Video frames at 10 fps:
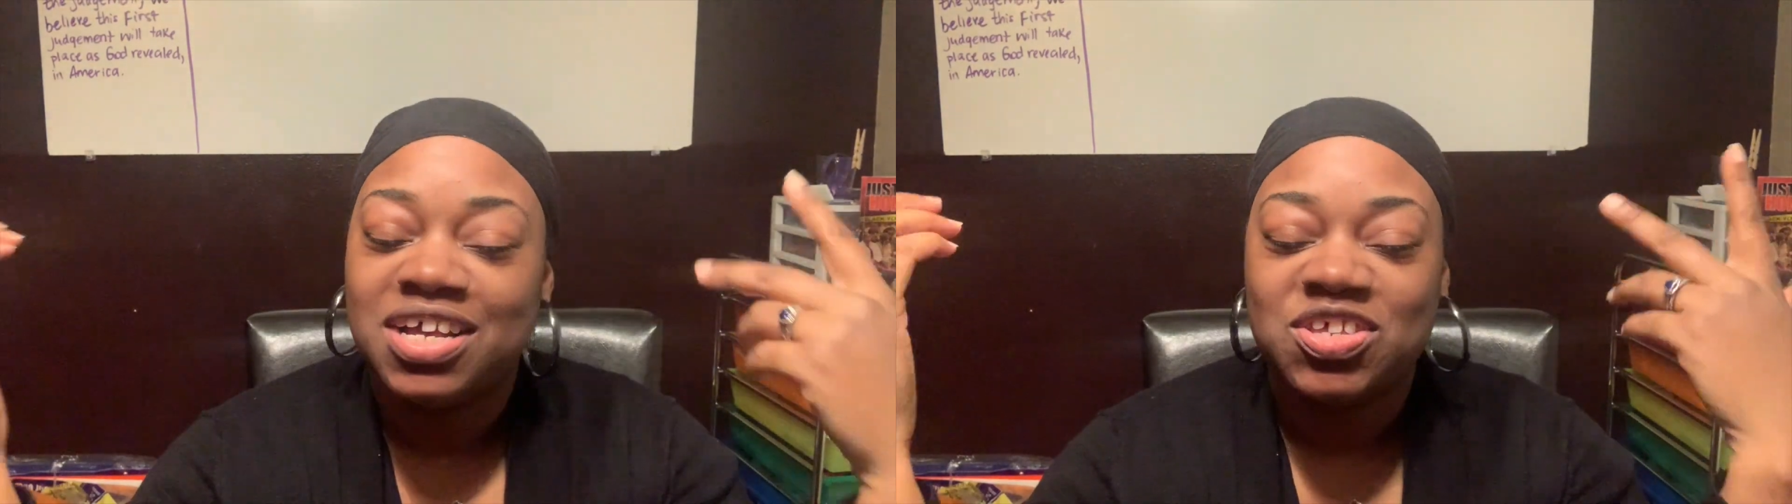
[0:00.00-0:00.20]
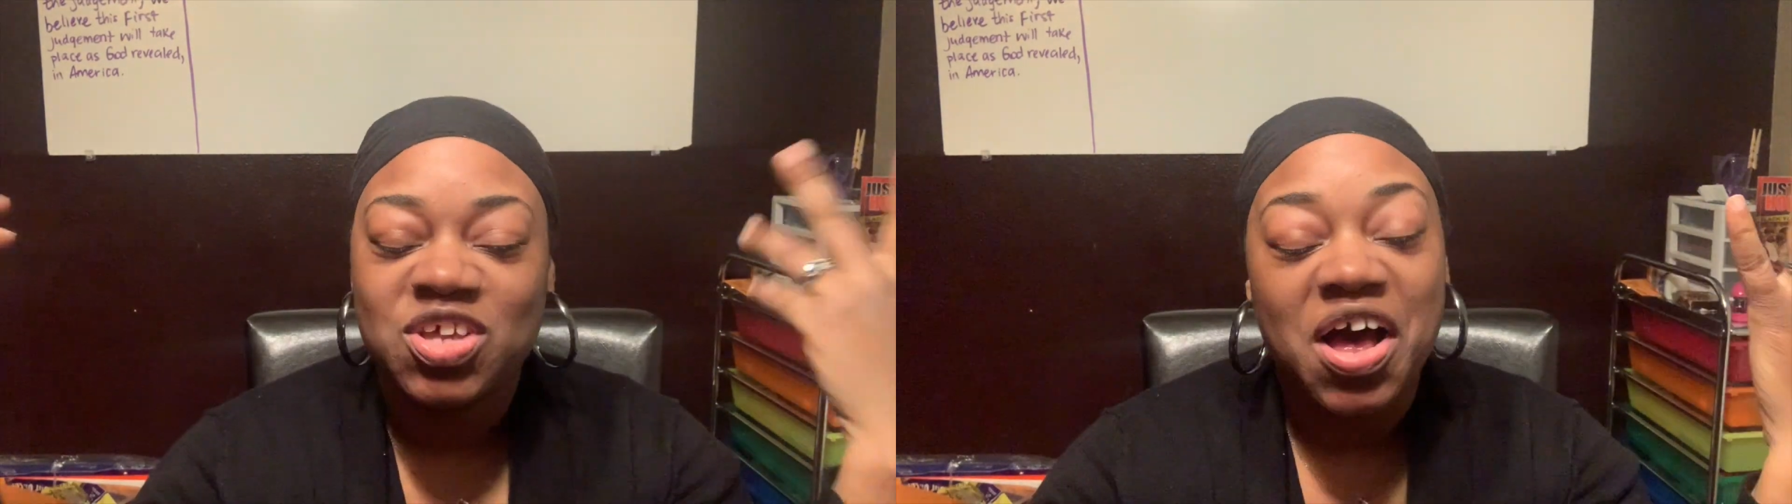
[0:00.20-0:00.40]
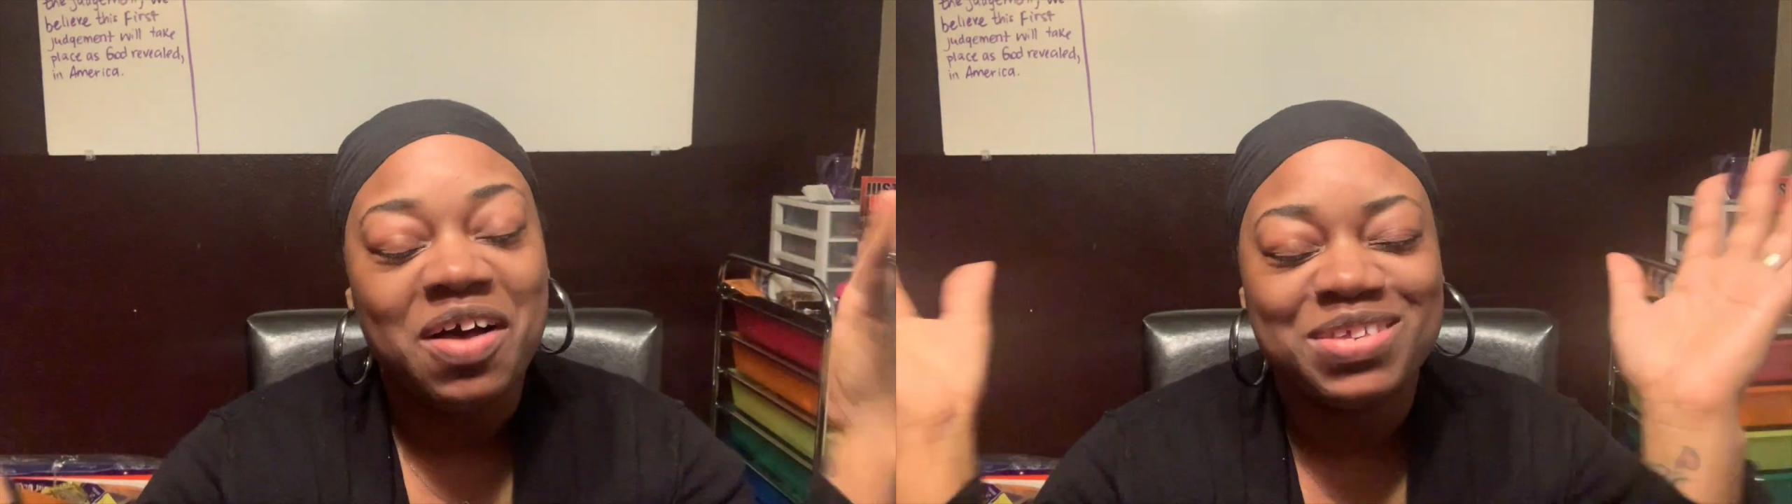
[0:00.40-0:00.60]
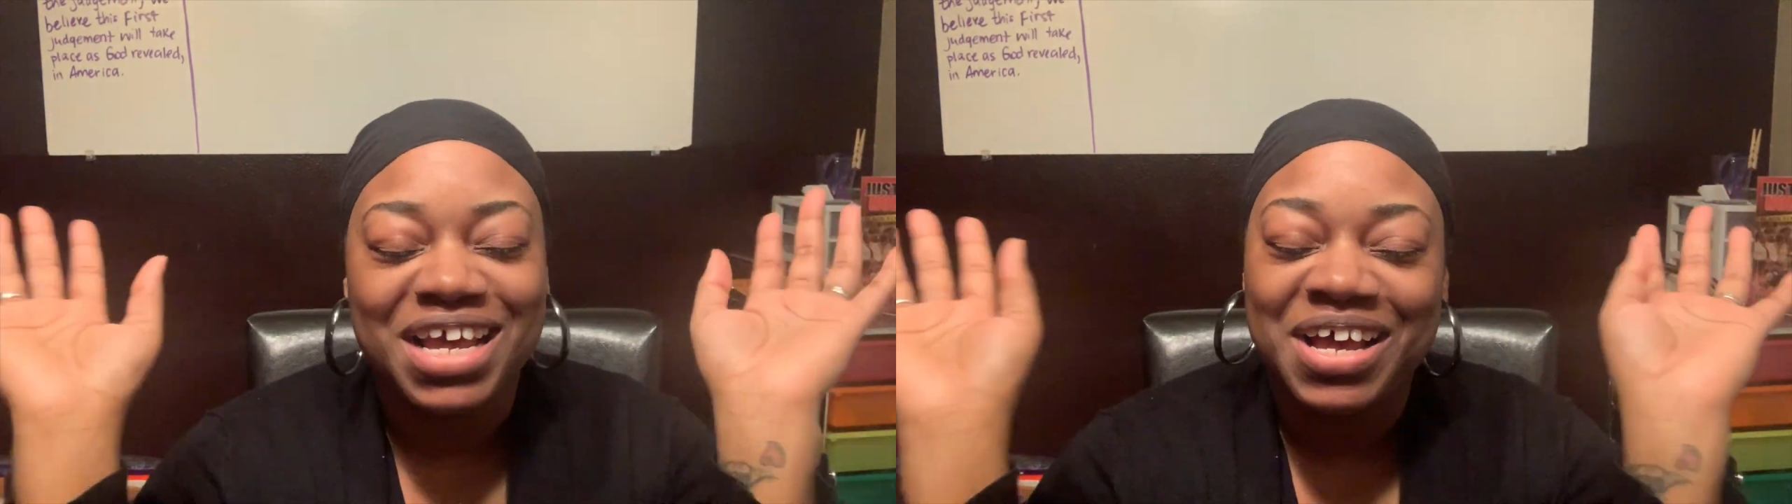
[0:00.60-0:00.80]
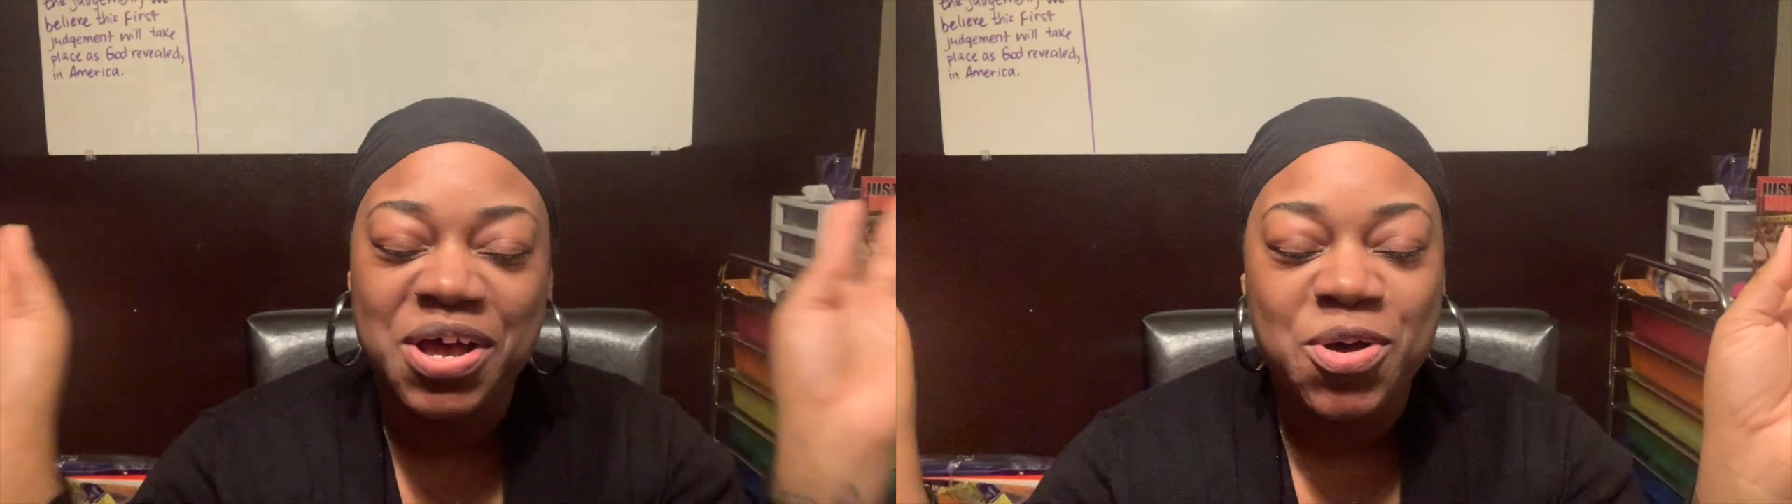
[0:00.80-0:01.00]
So I was
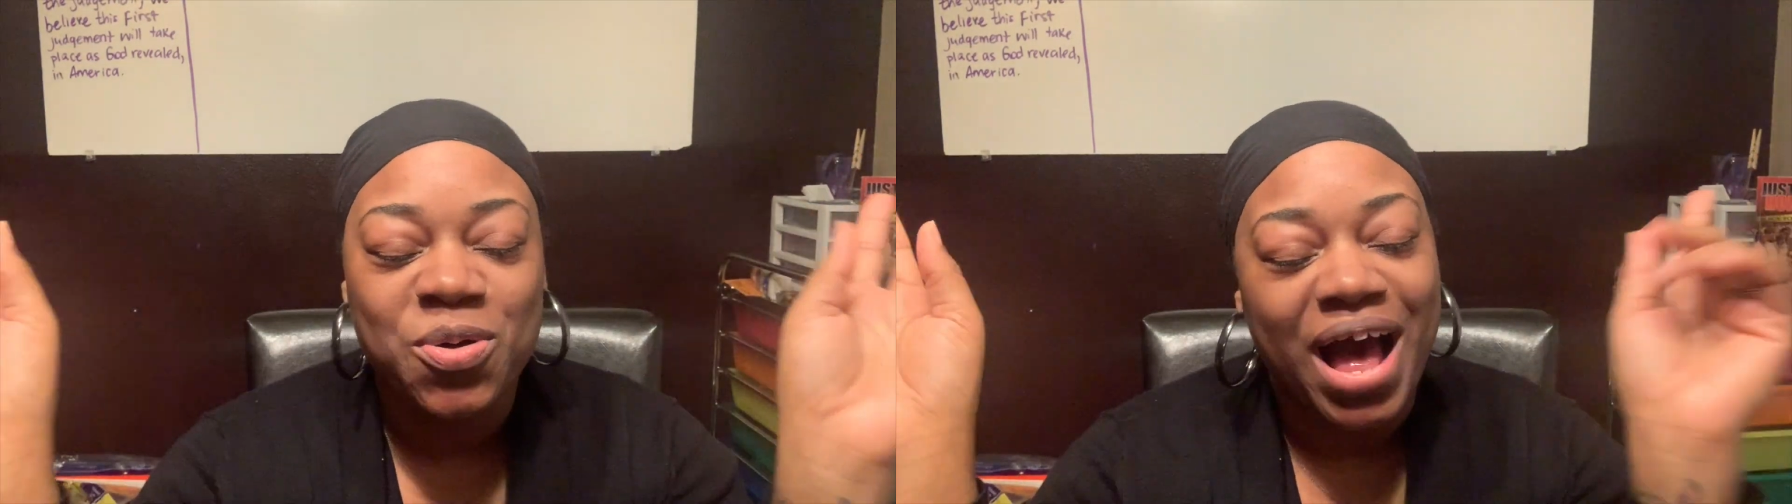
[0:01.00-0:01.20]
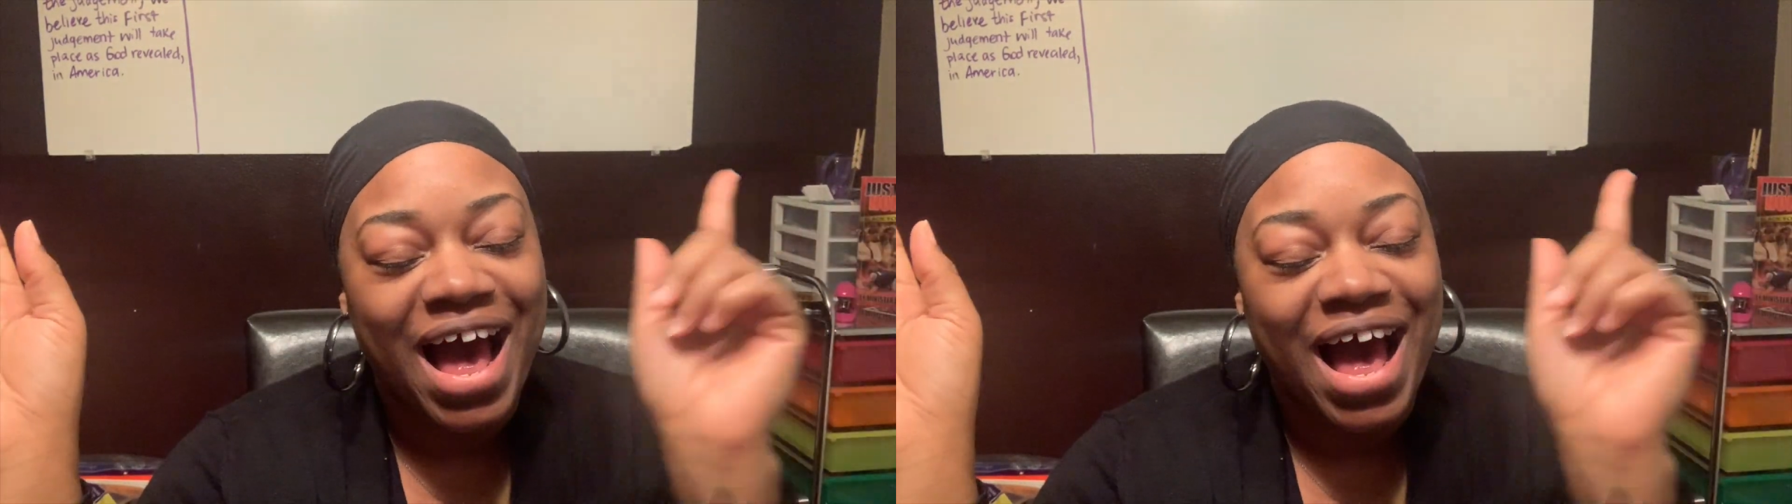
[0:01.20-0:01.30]
like, oh,